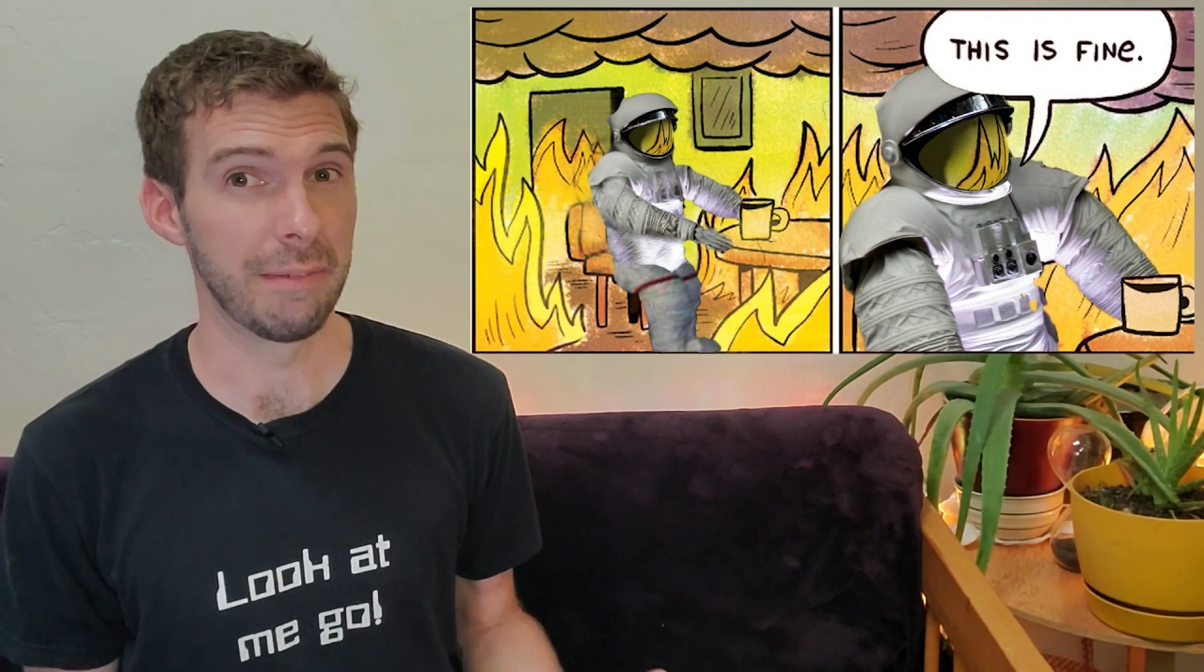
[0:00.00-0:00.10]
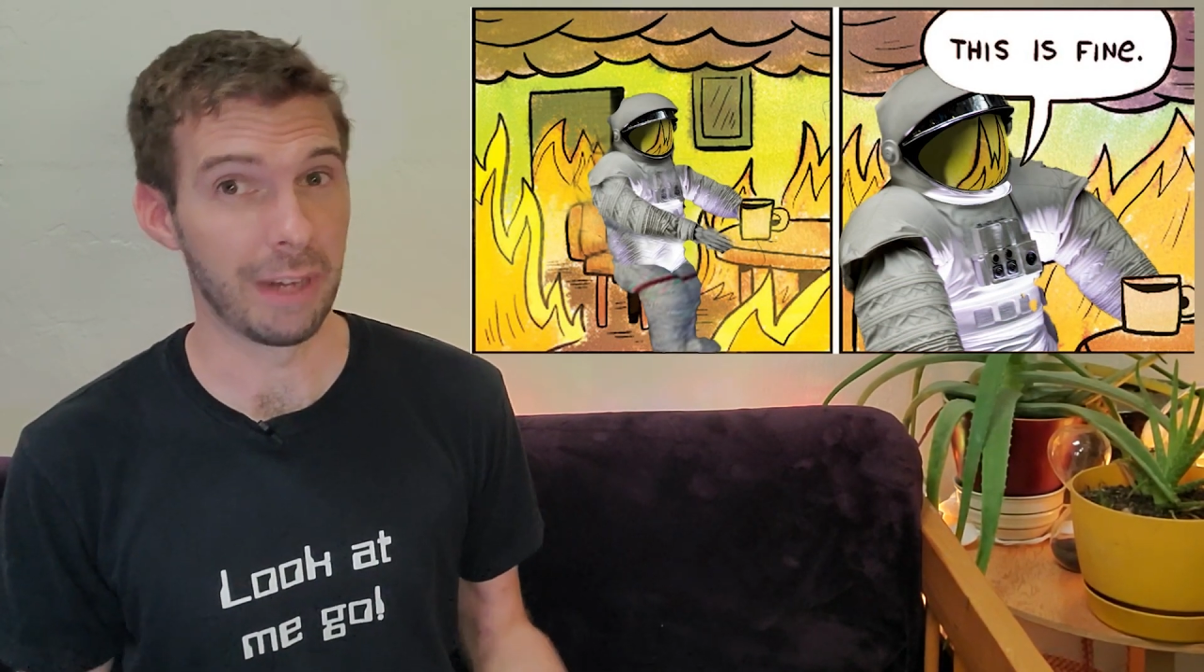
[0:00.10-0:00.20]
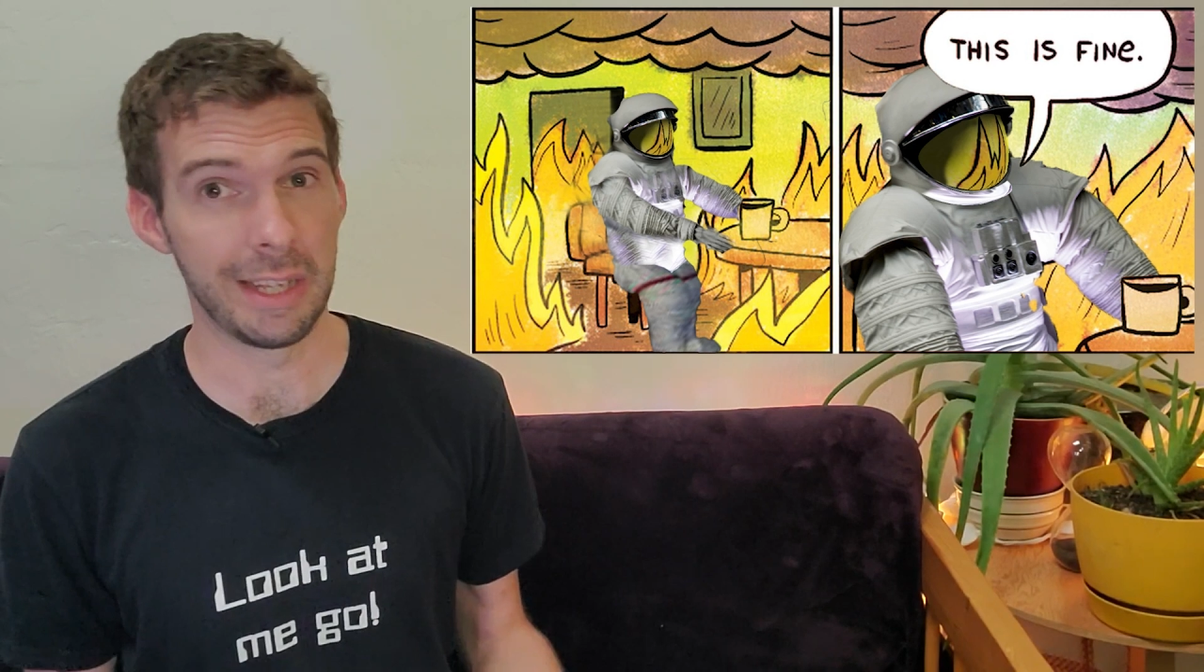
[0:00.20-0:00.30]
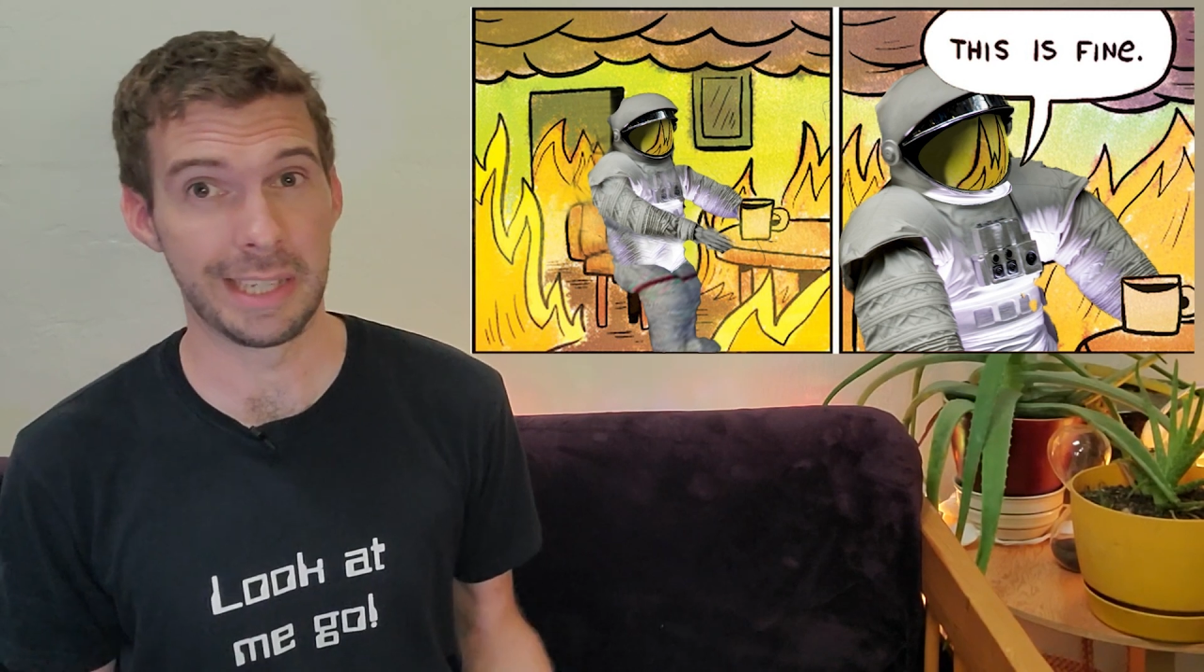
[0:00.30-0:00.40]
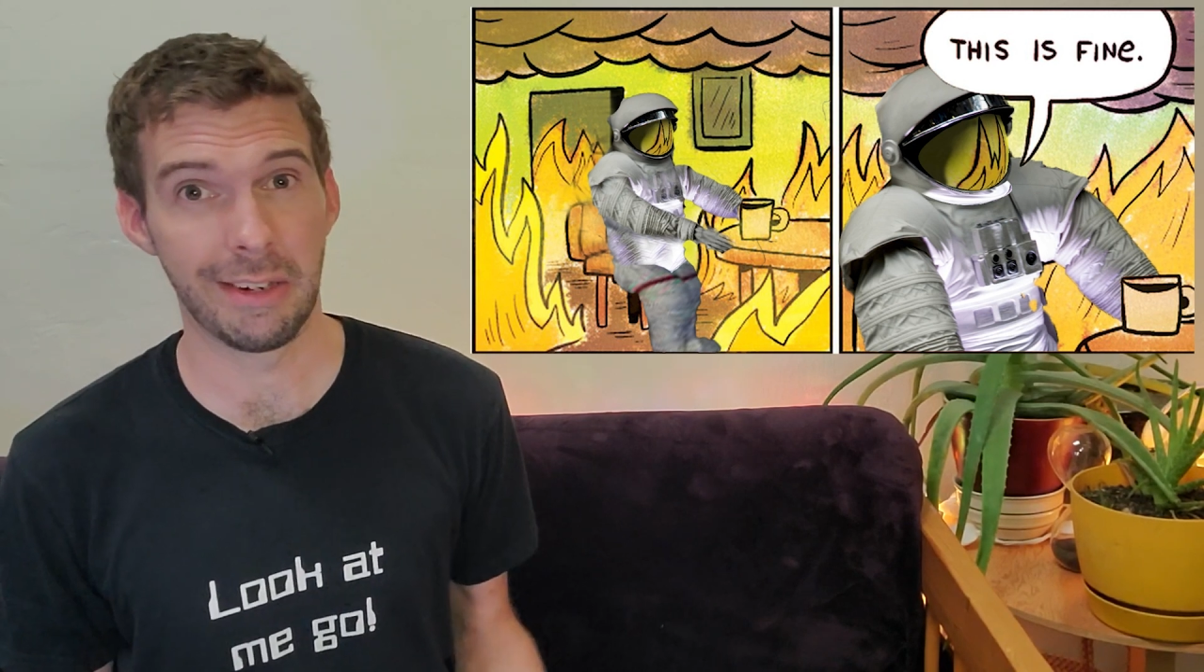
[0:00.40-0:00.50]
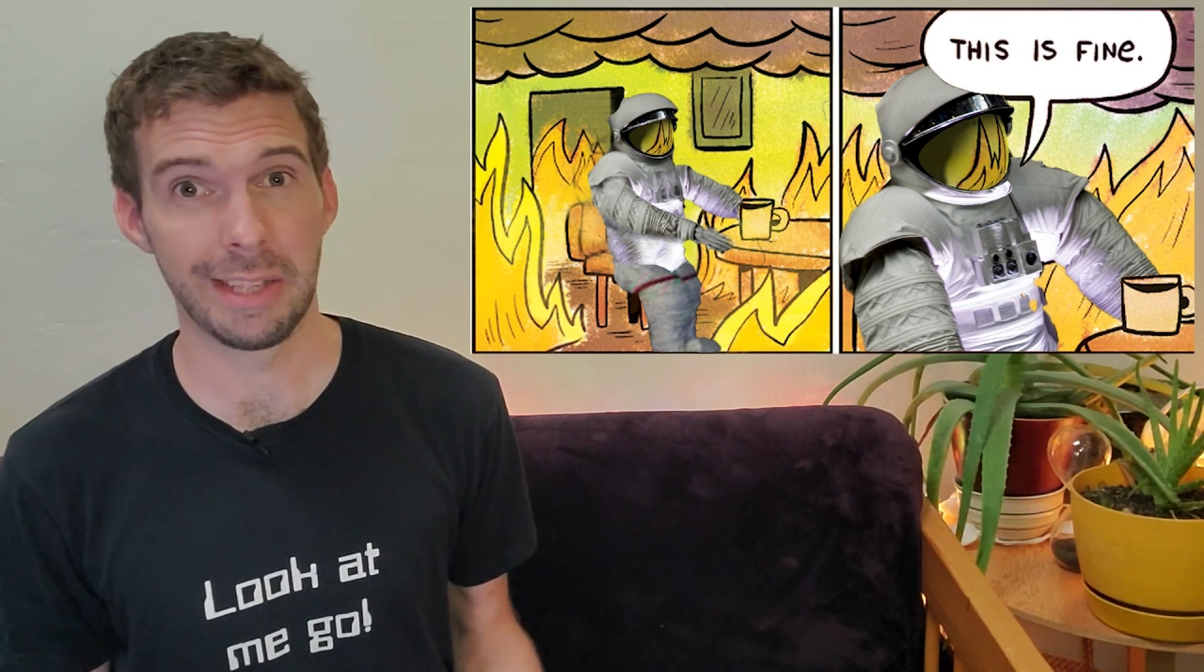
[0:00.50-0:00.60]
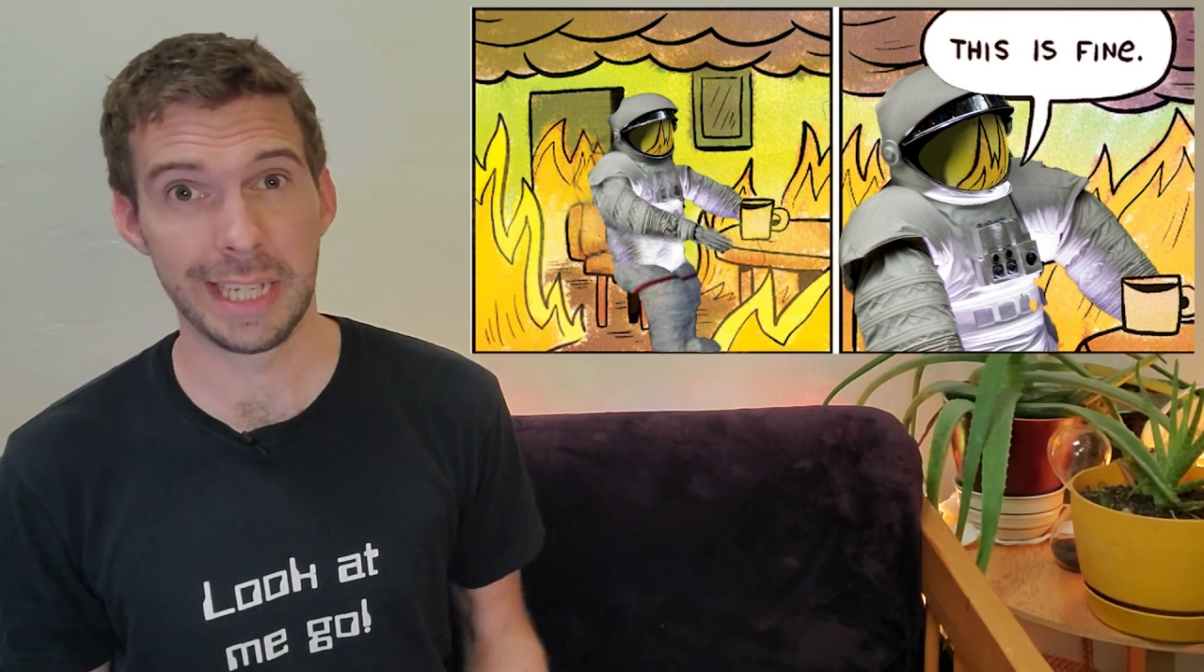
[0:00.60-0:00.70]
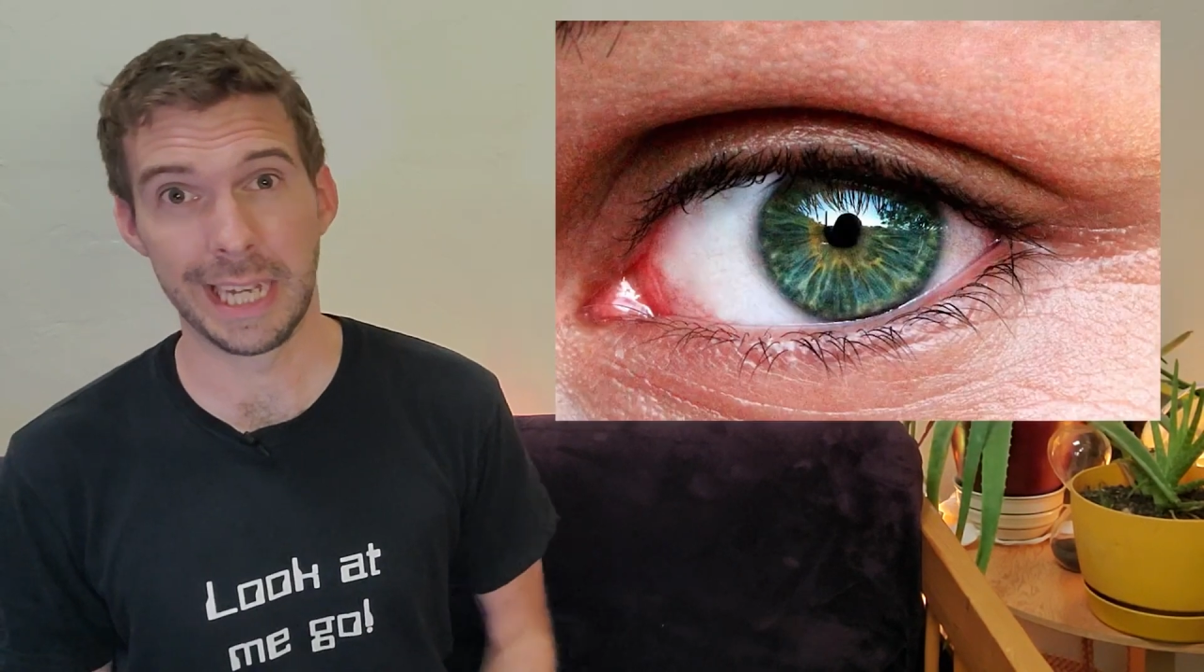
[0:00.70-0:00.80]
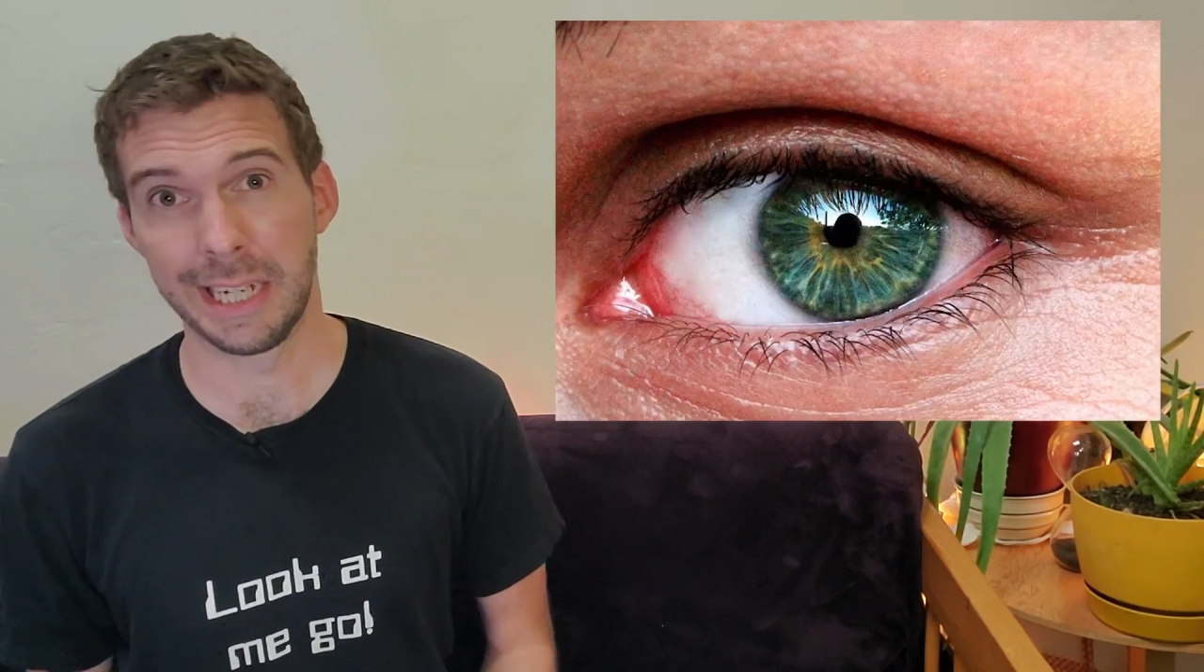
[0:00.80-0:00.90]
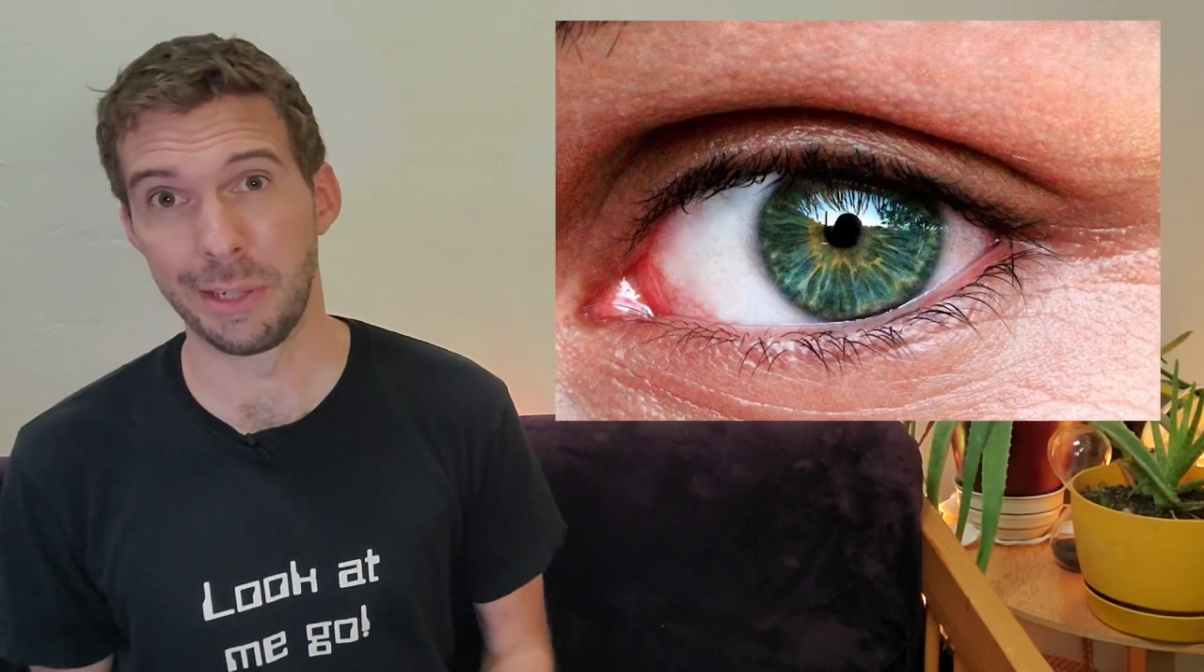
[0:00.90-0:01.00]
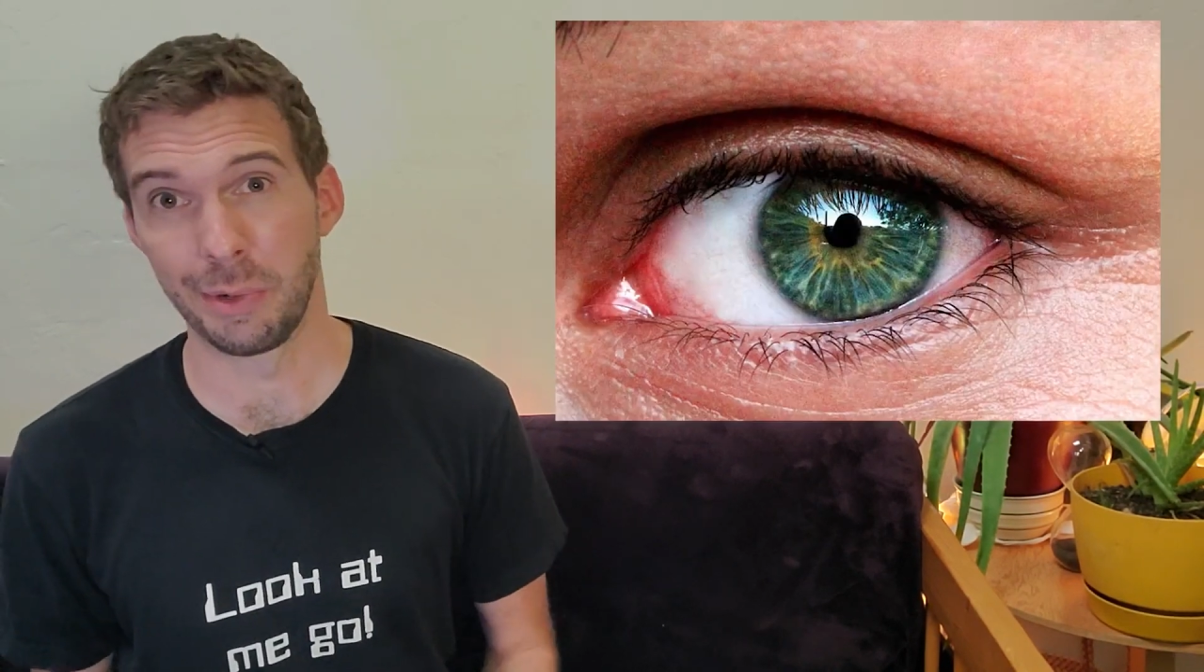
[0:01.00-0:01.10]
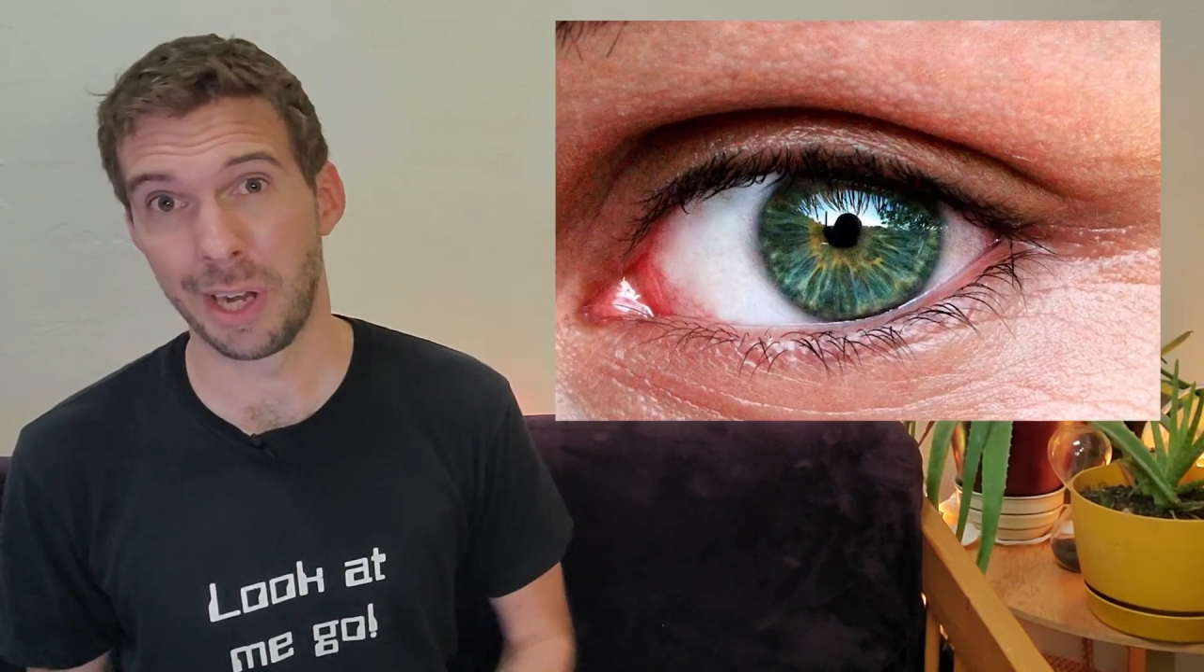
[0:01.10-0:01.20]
involuntarily get new